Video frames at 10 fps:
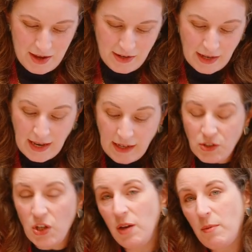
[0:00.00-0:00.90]
Now, next
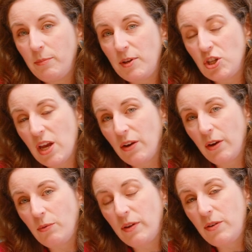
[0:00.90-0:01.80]
term, I'll be
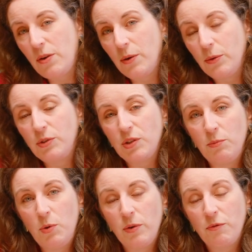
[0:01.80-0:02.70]
sharing with you some
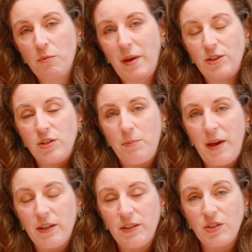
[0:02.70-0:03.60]
more information
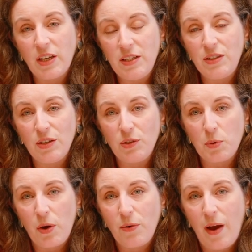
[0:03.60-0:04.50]
about a study skills
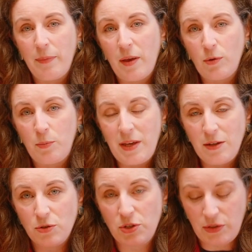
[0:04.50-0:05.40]
program that we'll be
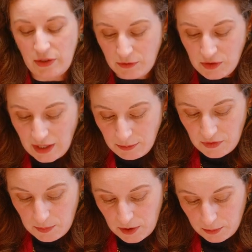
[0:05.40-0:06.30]
introducing for some of
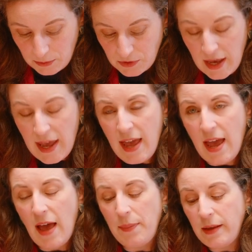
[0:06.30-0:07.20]
the pupils.
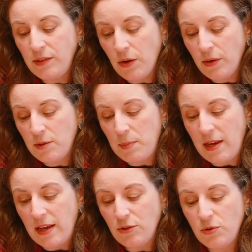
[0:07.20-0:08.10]
And that's going to be
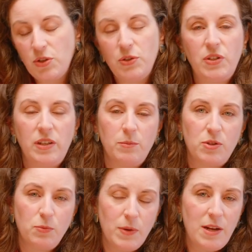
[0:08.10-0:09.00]
introducing them
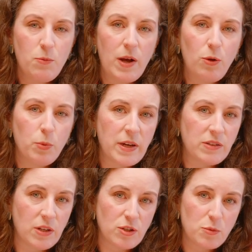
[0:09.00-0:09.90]
to really
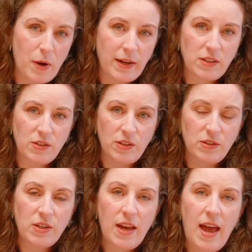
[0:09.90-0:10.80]
well-researched
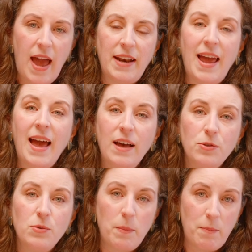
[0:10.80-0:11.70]
practices and how
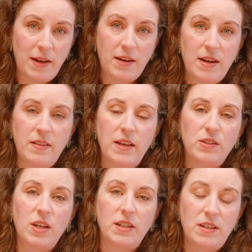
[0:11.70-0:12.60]
to embed it in their
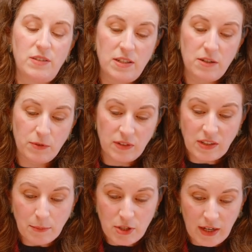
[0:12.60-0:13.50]
studies in different
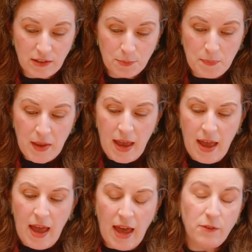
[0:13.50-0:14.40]
subjects.
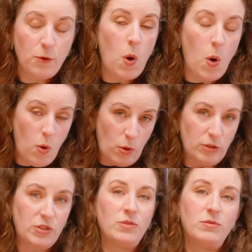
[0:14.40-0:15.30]
And of
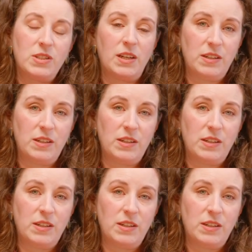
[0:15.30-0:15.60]
course, study